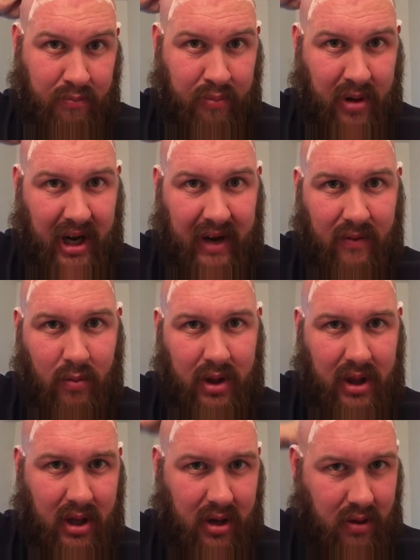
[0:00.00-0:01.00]
but even
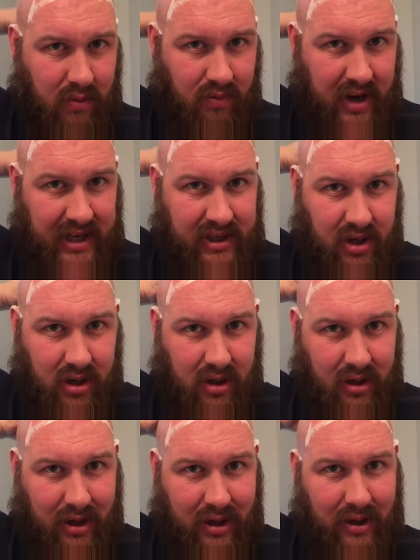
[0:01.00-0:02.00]
when the
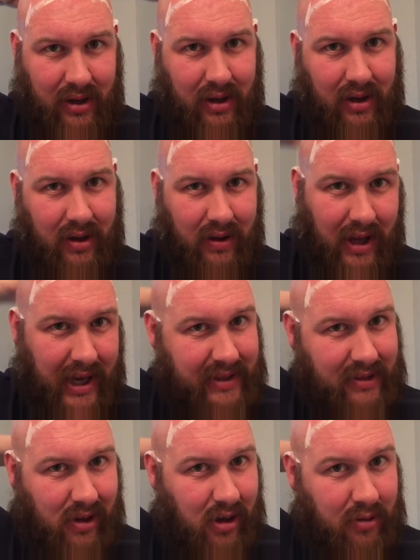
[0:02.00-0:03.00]
razor
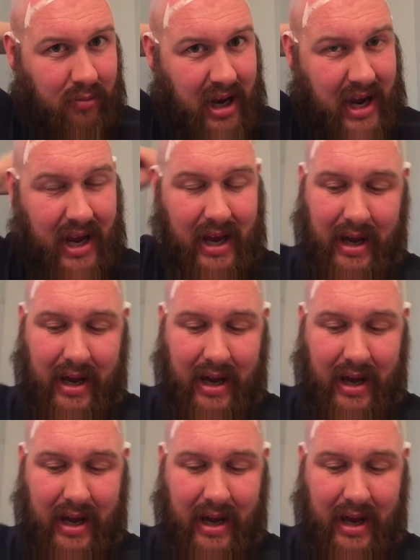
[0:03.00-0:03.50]
glides along my